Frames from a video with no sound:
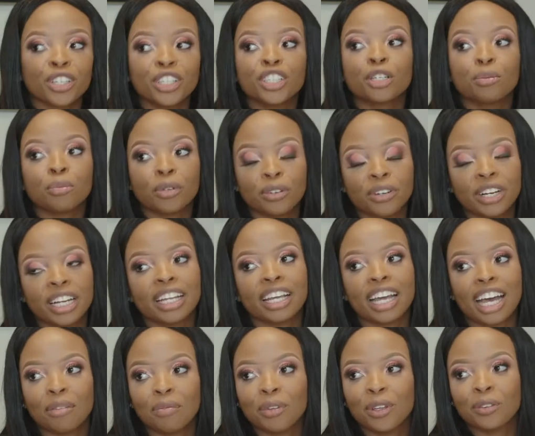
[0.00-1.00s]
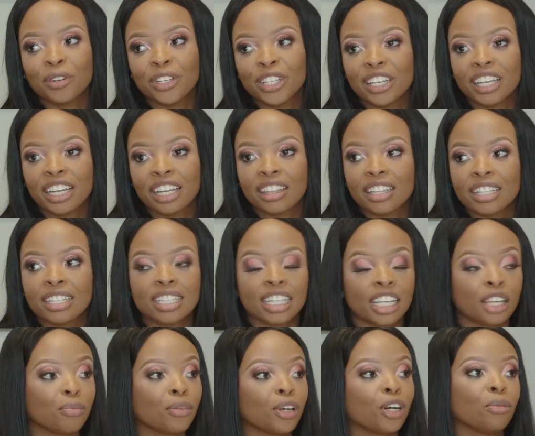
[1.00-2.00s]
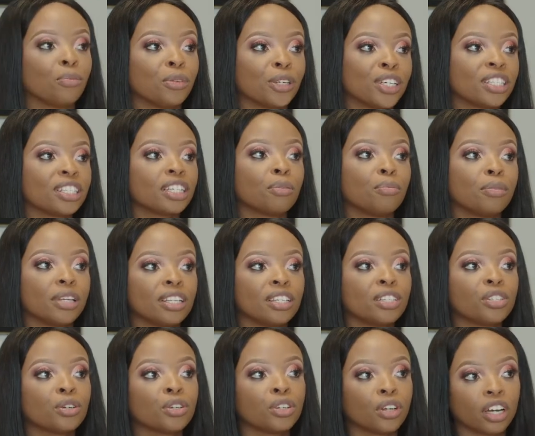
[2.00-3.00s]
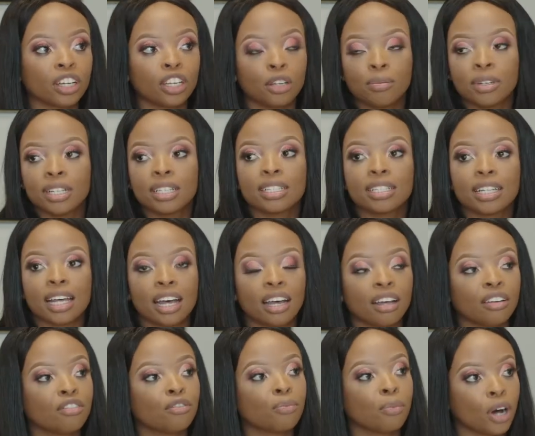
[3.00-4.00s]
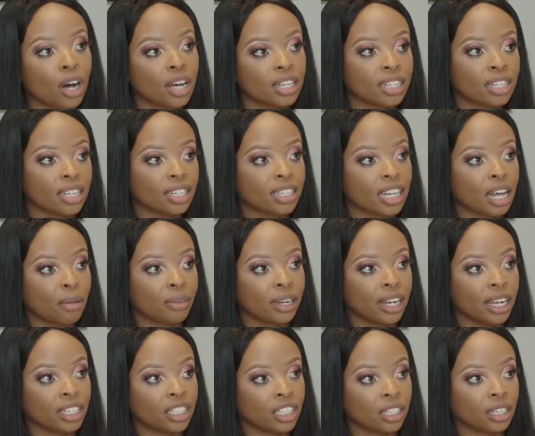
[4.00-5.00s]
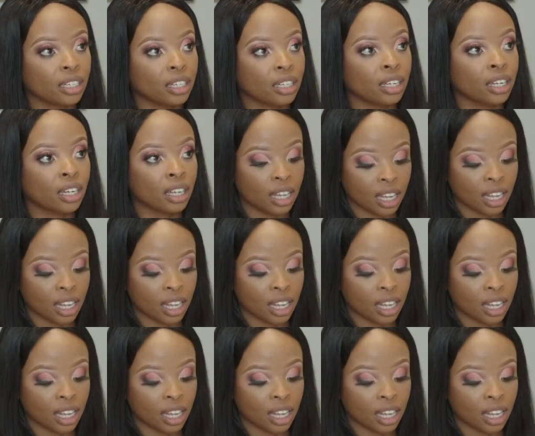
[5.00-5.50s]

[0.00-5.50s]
you should be really happy when you get this email, because it means your documents have passed the examination